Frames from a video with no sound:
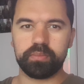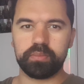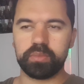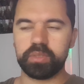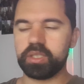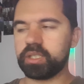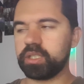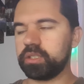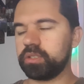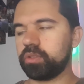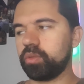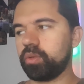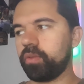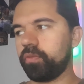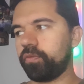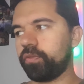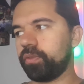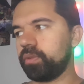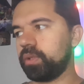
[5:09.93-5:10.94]
You can do
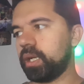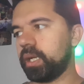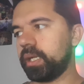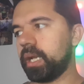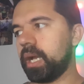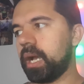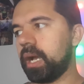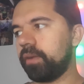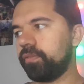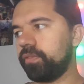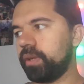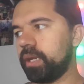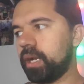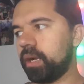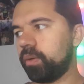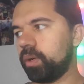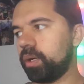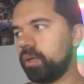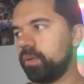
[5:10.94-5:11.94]
it for like half an
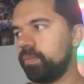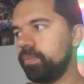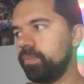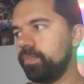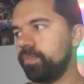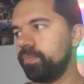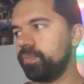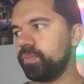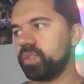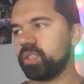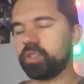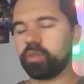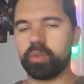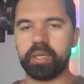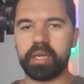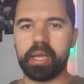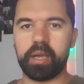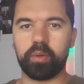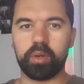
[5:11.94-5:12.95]
hour to
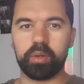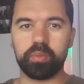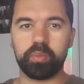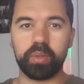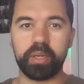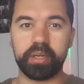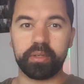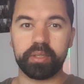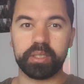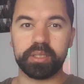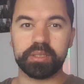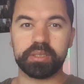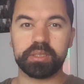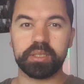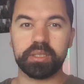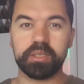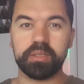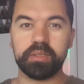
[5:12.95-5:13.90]
an hour, whereas